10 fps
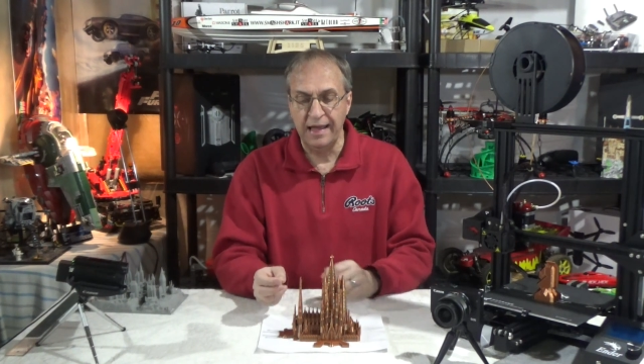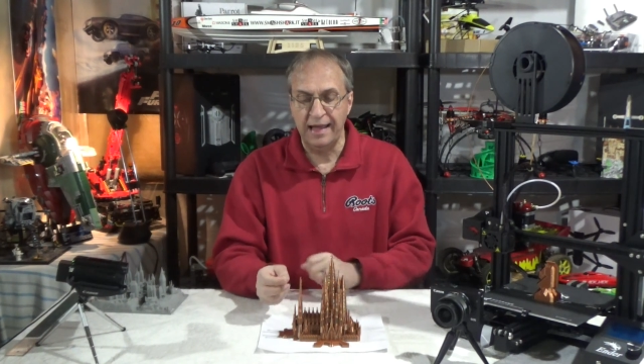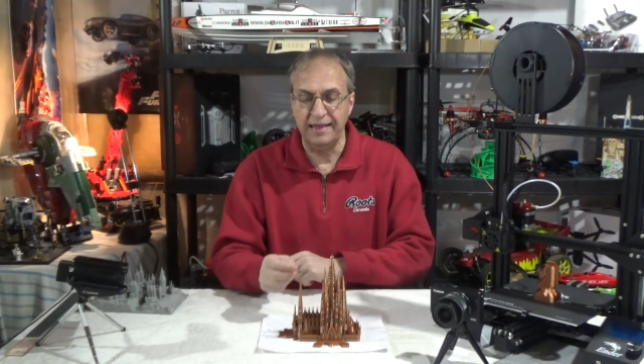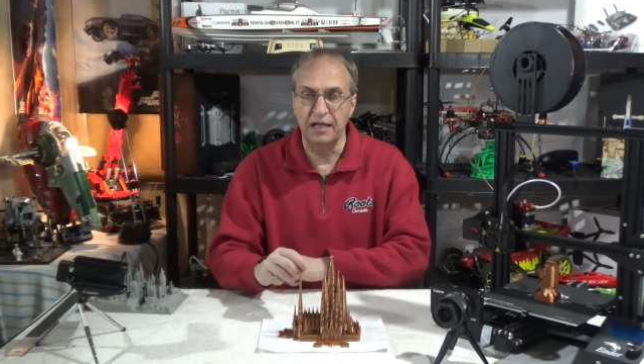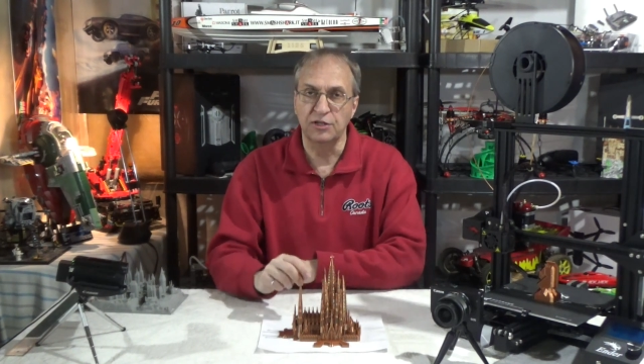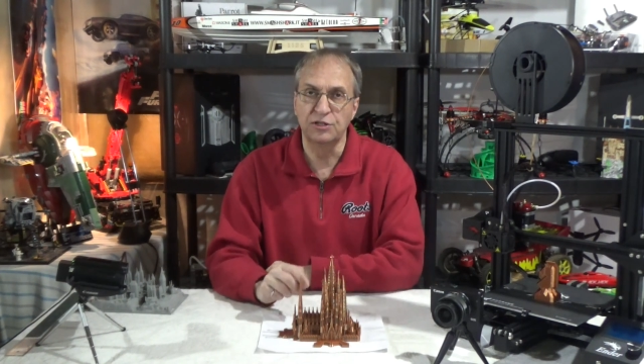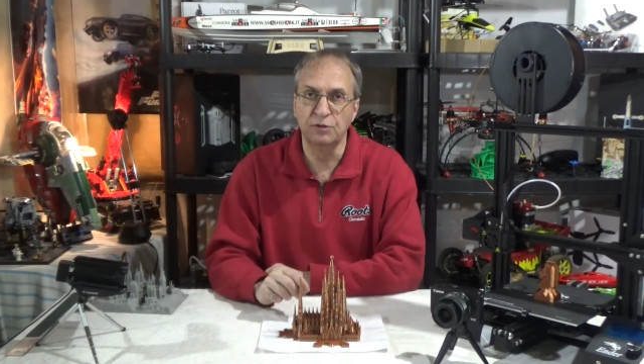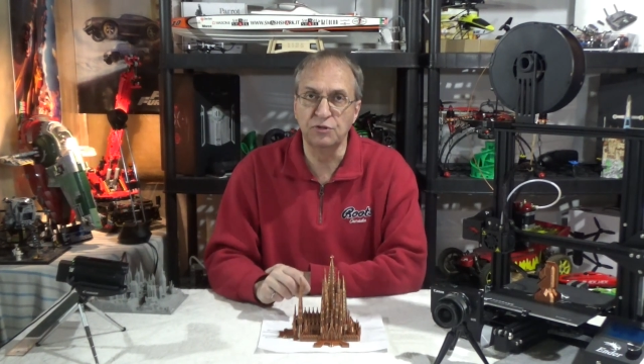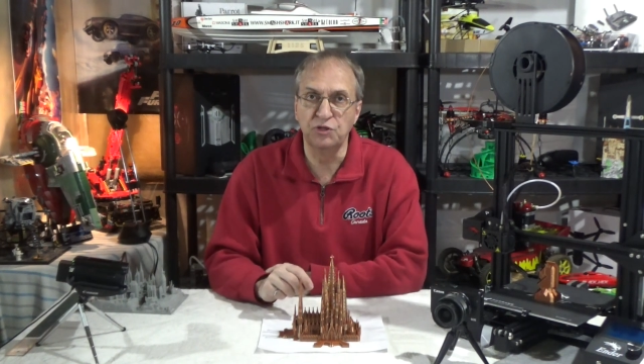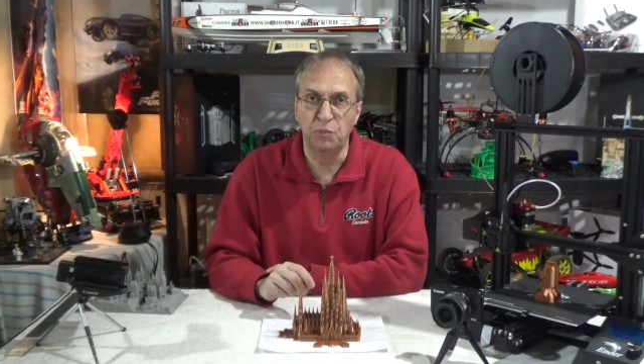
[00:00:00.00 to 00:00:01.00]
and
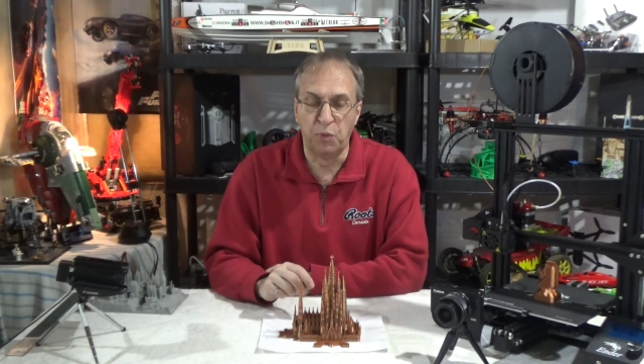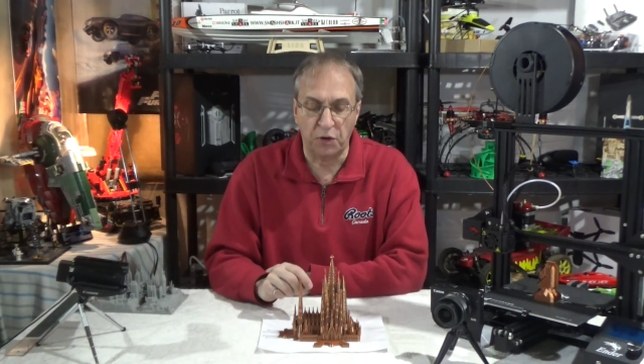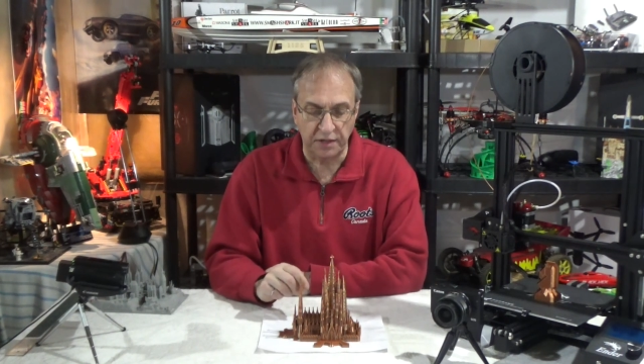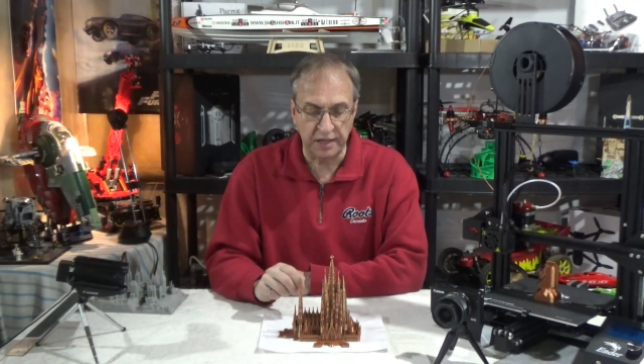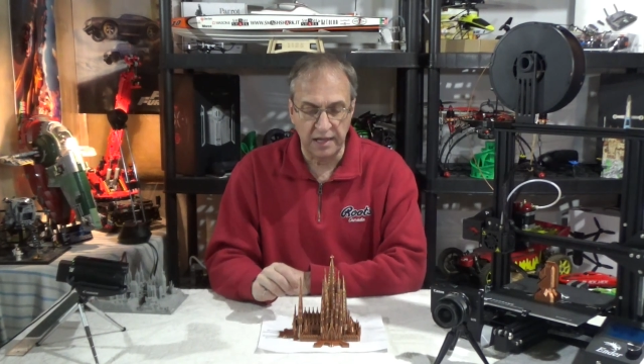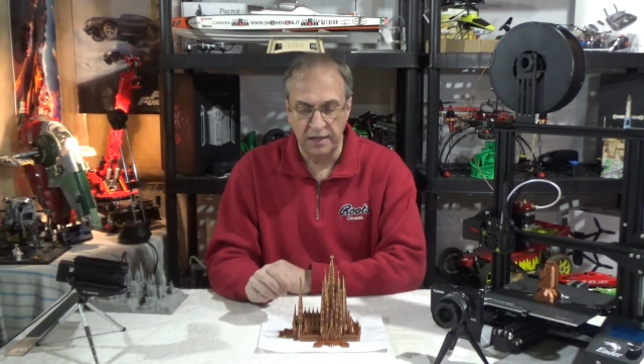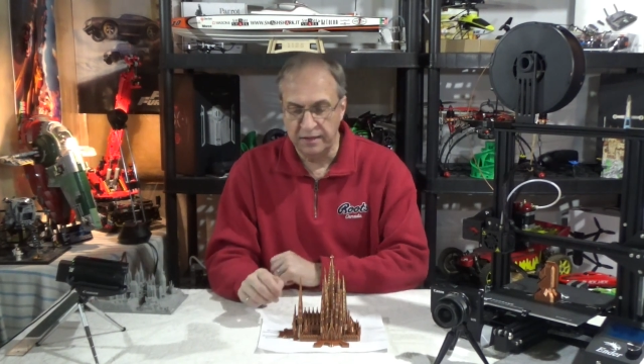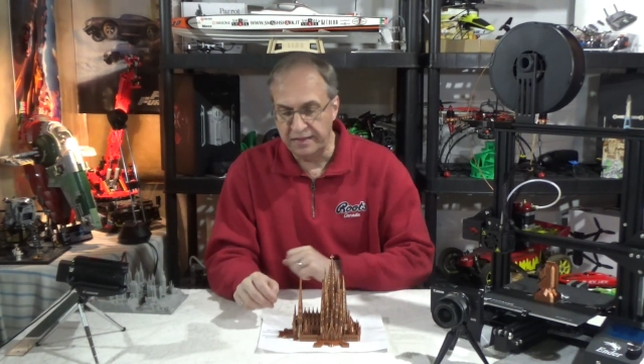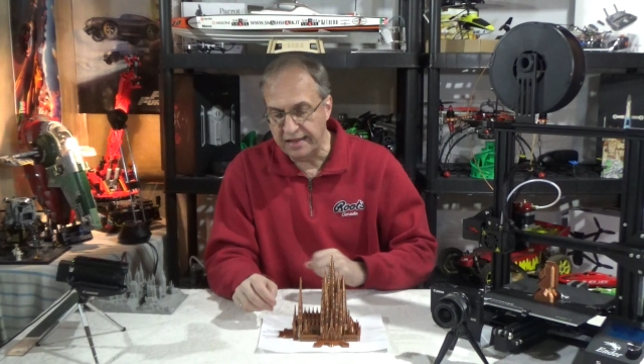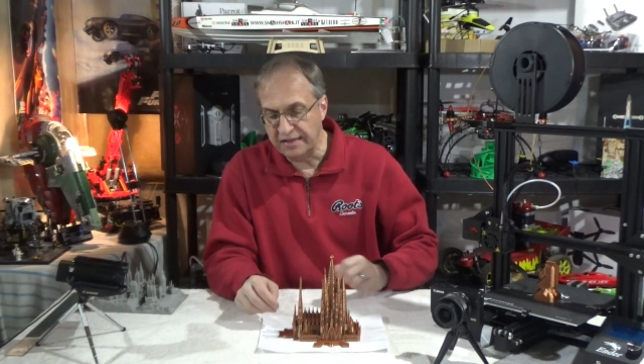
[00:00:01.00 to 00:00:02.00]
also support.
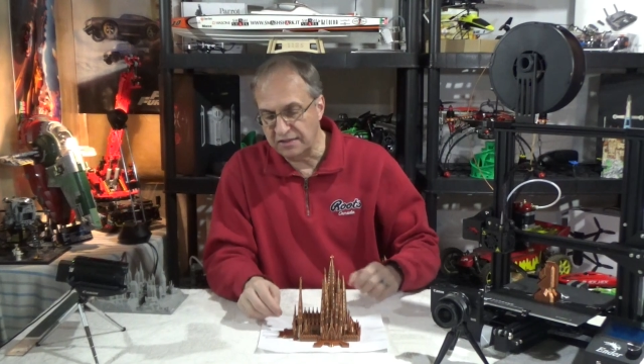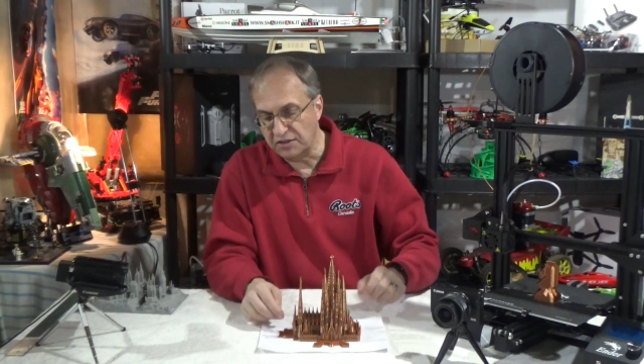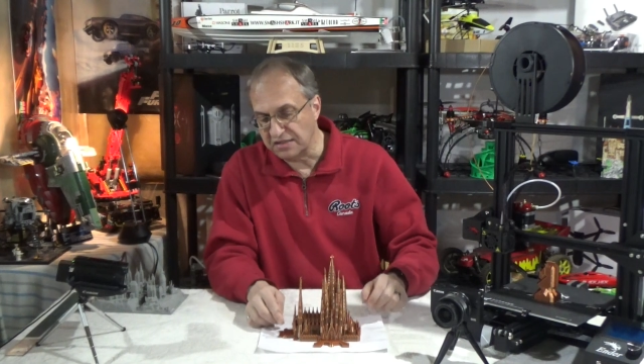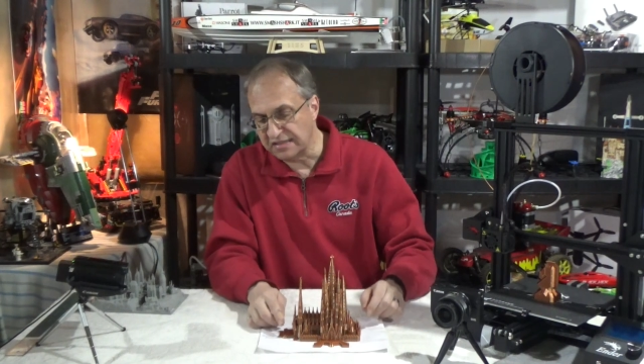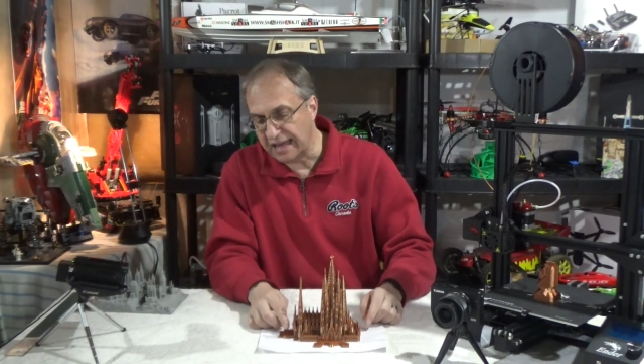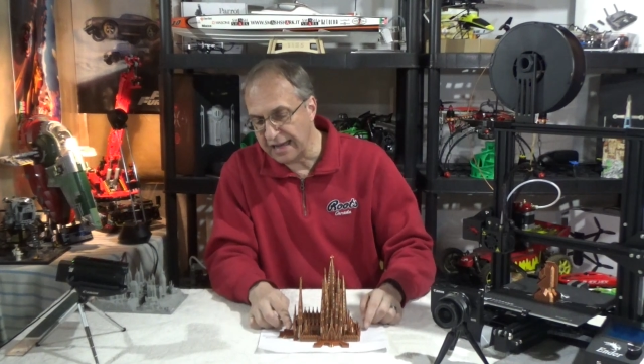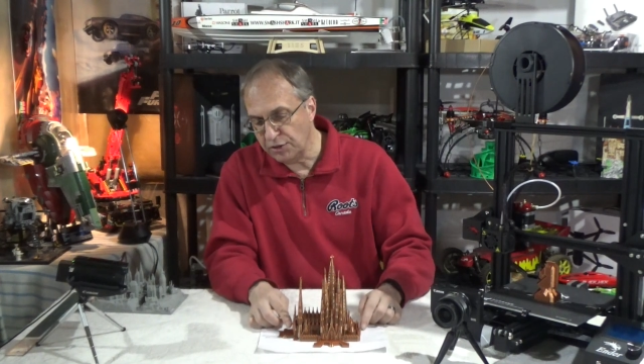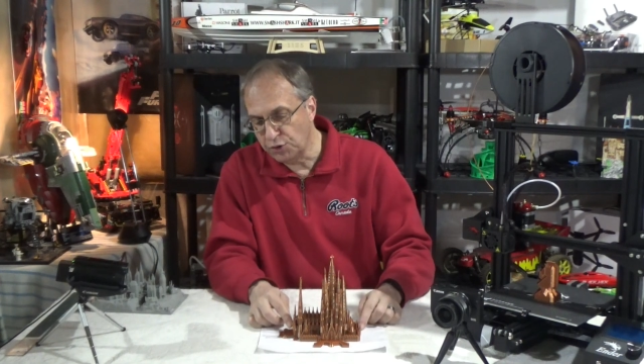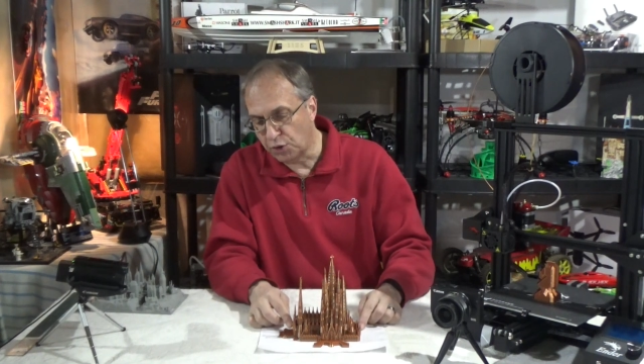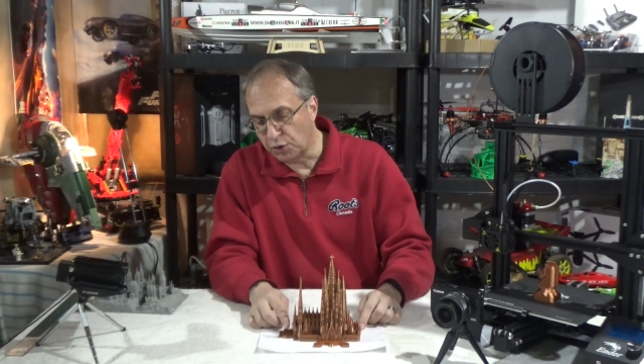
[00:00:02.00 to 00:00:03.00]
The
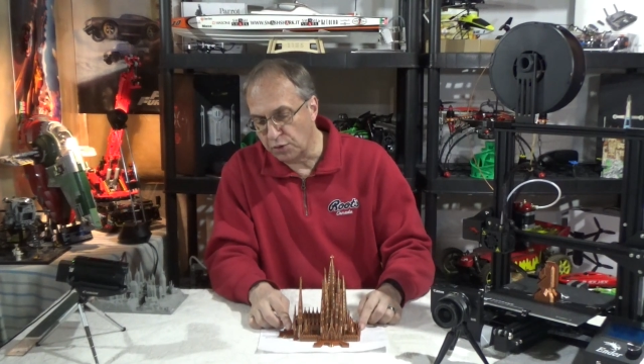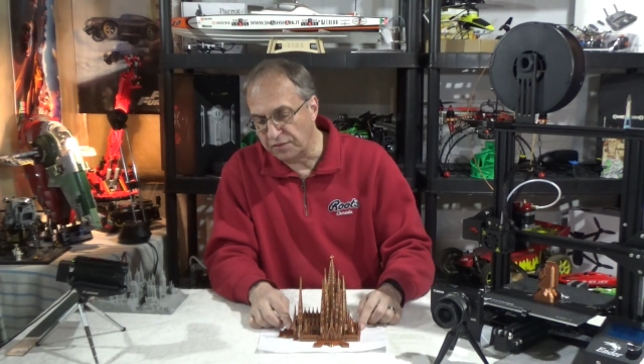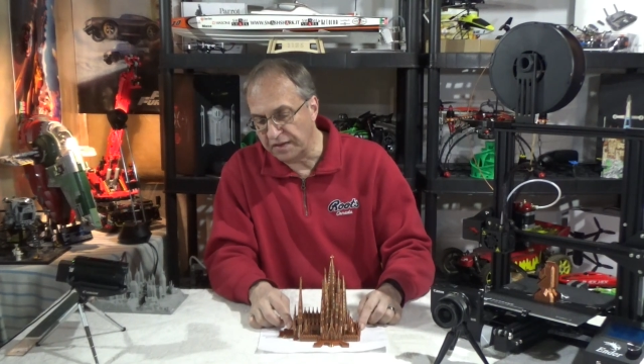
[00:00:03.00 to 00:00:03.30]
side door over